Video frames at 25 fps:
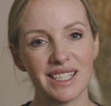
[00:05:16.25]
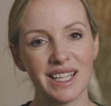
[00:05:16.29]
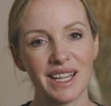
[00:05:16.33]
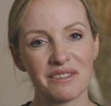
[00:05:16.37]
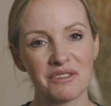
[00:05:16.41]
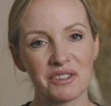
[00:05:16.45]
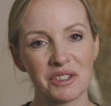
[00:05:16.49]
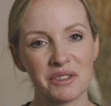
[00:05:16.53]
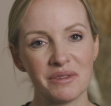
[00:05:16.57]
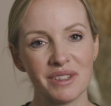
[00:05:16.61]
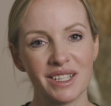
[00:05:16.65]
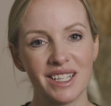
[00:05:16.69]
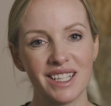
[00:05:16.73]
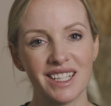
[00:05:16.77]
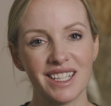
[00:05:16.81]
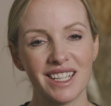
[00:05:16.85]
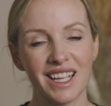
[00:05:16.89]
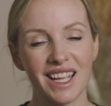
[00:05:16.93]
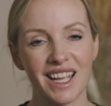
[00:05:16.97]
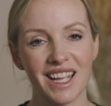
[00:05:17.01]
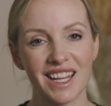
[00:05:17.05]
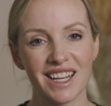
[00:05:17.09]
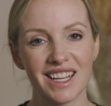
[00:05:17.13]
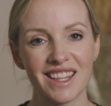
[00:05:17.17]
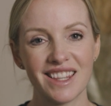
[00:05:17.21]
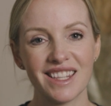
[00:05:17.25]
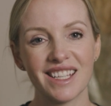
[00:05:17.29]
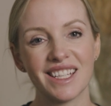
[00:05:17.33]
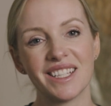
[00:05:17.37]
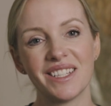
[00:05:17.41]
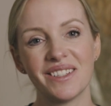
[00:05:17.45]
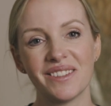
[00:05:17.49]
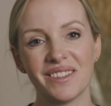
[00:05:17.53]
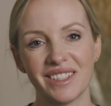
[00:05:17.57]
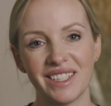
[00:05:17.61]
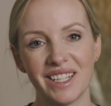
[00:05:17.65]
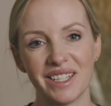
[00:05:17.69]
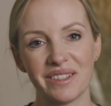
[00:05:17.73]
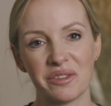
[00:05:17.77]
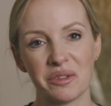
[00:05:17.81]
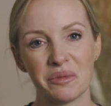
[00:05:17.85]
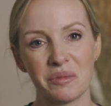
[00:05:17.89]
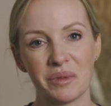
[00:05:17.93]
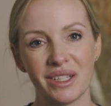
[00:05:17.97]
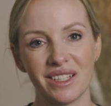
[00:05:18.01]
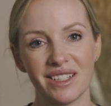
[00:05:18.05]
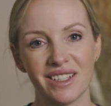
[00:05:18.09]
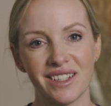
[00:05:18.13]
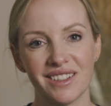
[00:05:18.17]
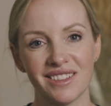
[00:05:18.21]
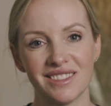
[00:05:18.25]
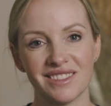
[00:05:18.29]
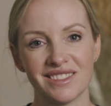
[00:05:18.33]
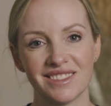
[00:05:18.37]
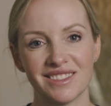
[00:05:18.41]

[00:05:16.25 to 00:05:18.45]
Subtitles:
every week. And thank you again for being here.